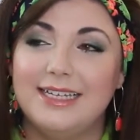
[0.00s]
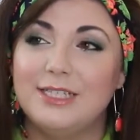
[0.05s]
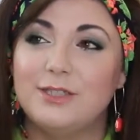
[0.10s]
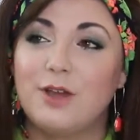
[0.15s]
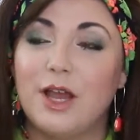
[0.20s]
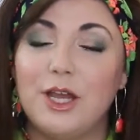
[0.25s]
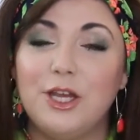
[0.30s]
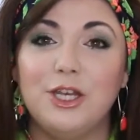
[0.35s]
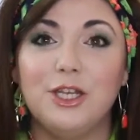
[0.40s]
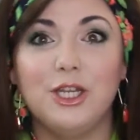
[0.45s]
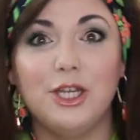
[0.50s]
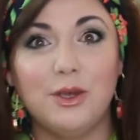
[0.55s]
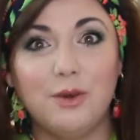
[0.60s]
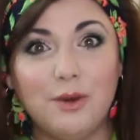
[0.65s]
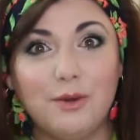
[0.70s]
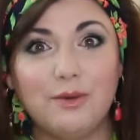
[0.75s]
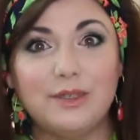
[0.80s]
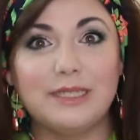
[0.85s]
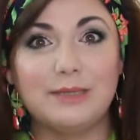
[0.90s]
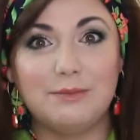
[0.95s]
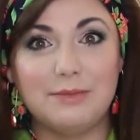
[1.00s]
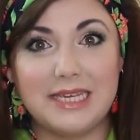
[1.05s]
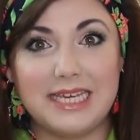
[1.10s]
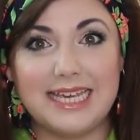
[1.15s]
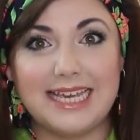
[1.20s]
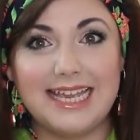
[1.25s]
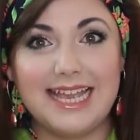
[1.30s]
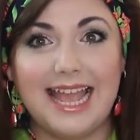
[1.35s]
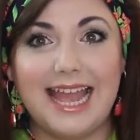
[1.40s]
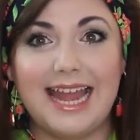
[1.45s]
So I knew it was
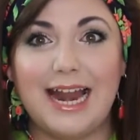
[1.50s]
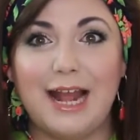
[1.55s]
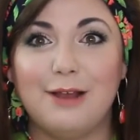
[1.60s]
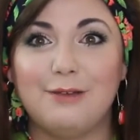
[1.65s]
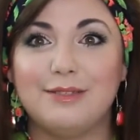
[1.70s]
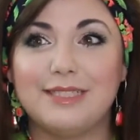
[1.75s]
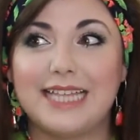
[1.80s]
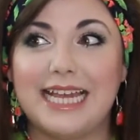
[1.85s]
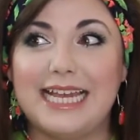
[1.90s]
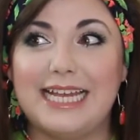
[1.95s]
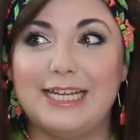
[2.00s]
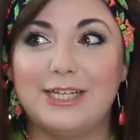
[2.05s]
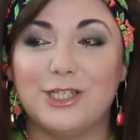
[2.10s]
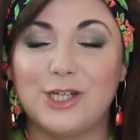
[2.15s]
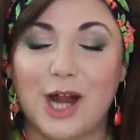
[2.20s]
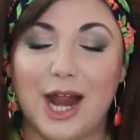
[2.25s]
me, and I was like